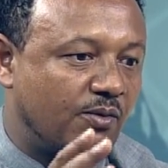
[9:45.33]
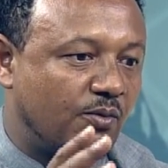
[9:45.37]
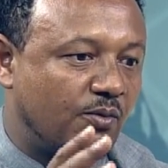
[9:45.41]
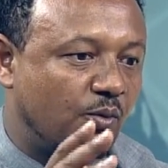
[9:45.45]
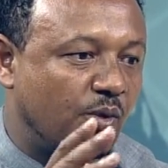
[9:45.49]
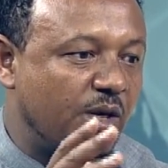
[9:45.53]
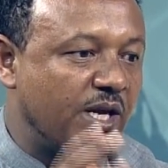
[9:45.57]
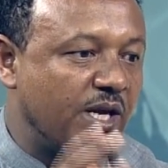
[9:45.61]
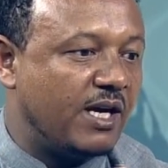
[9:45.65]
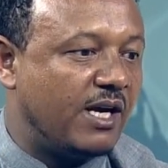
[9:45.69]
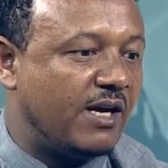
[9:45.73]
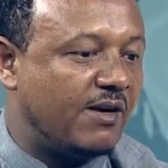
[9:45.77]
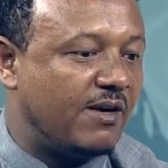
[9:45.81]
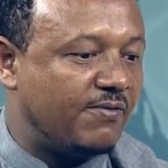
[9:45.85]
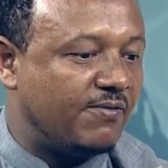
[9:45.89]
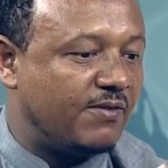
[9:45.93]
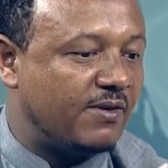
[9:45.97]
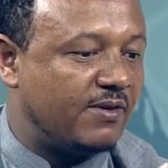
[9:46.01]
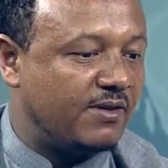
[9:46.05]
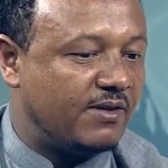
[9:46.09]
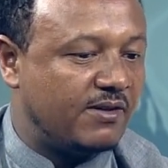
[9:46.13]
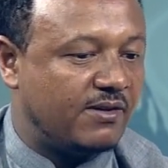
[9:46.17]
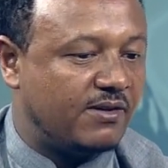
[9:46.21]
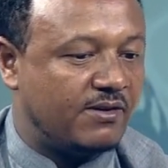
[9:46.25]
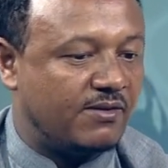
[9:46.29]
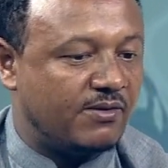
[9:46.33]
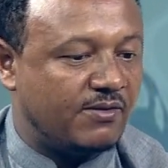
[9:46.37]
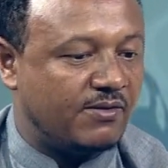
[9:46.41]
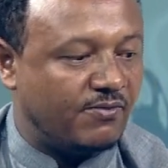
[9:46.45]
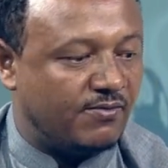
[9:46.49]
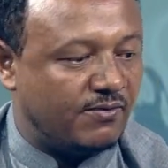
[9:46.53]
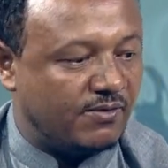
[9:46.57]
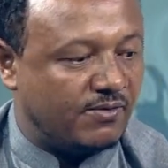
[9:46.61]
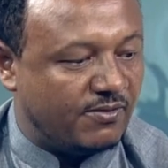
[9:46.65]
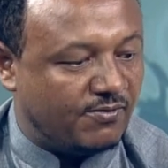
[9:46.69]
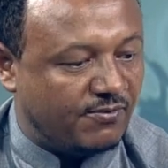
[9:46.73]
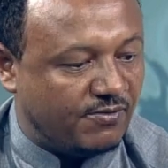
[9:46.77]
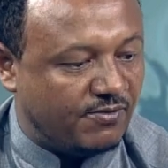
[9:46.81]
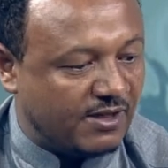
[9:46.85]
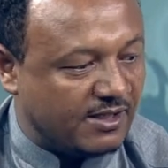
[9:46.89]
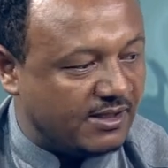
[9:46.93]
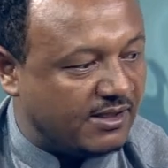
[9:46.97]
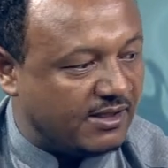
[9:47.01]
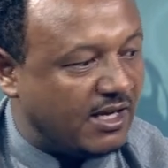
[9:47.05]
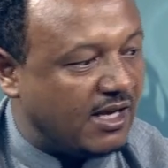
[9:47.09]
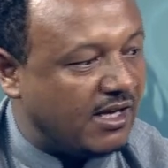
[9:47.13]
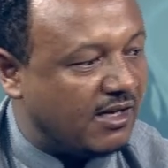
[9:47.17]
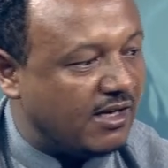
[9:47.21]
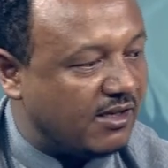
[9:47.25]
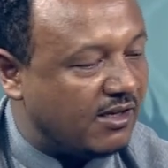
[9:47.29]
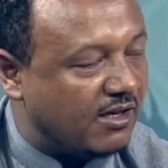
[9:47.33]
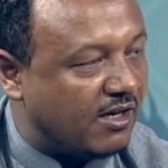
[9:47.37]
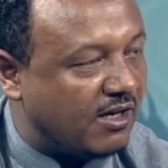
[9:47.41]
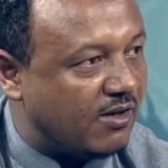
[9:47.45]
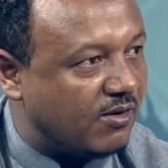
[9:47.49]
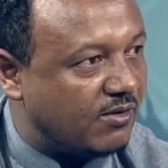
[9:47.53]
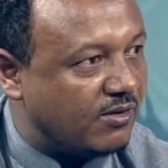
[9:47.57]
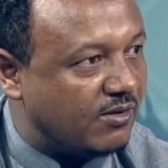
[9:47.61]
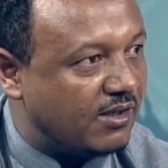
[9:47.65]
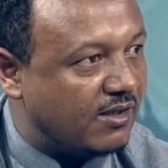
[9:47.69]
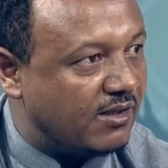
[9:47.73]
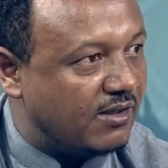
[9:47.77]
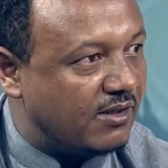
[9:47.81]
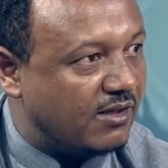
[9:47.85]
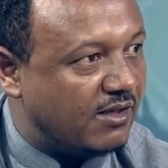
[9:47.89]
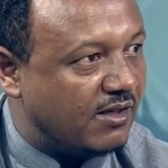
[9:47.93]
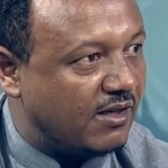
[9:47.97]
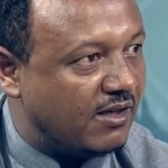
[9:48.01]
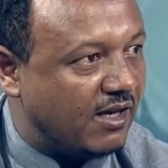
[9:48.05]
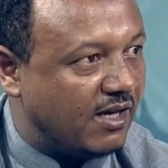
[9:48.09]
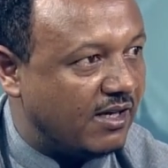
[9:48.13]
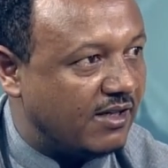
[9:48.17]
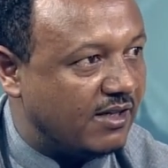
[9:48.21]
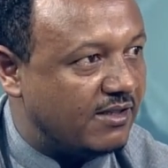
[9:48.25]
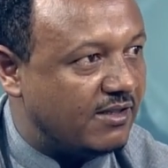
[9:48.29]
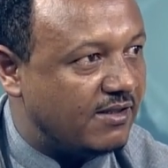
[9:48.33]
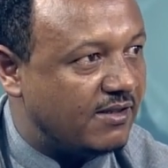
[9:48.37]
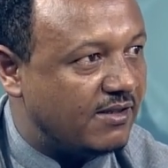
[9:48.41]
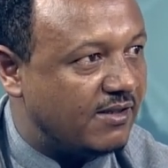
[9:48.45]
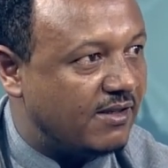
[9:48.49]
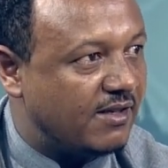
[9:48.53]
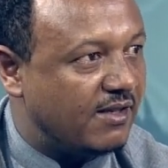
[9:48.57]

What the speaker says: we have fertile land,